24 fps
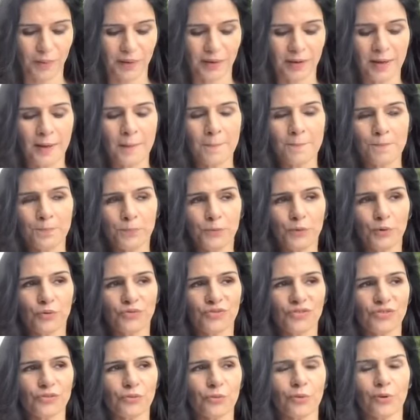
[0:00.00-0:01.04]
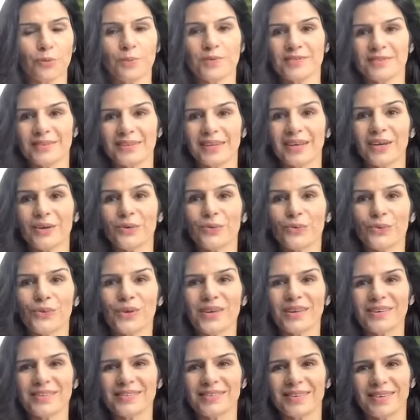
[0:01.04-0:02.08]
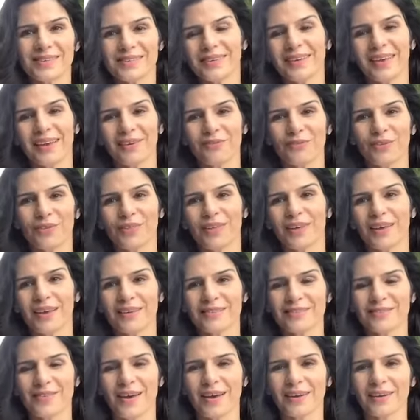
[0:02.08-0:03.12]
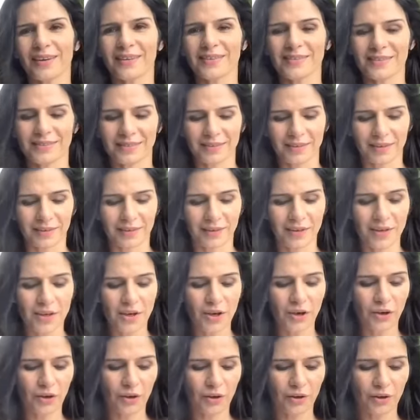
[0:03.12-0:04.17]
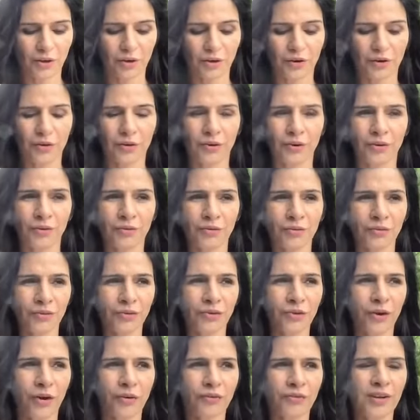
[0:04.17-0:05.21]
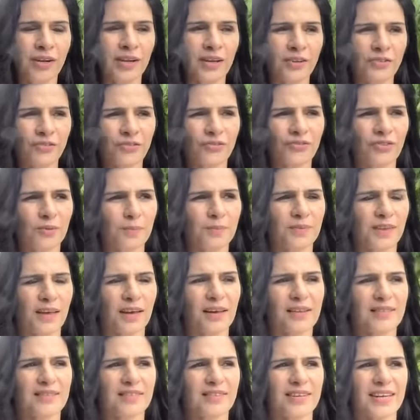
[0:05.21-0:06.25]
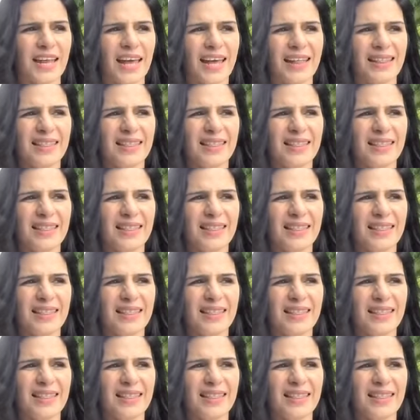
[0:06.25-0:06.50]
And you're just going to be sitting and reassessing everything as far as uh, uh, your relationships are concerned.